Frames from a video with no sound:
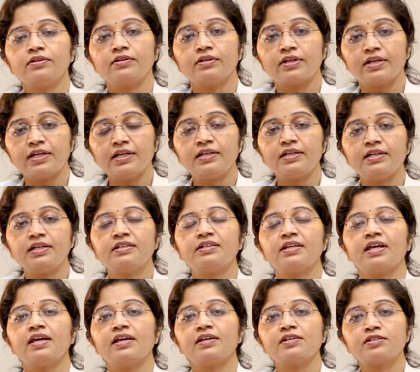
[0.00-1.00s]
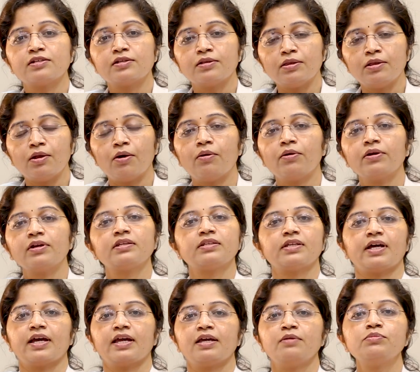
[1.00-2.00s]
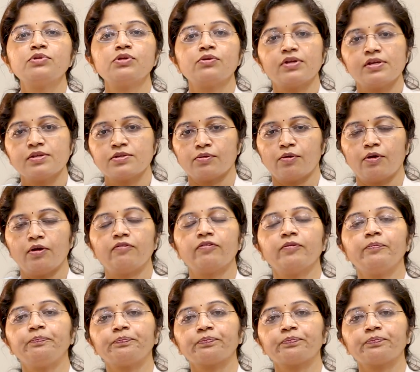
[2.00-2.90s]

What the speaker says: really takes long time to resolve.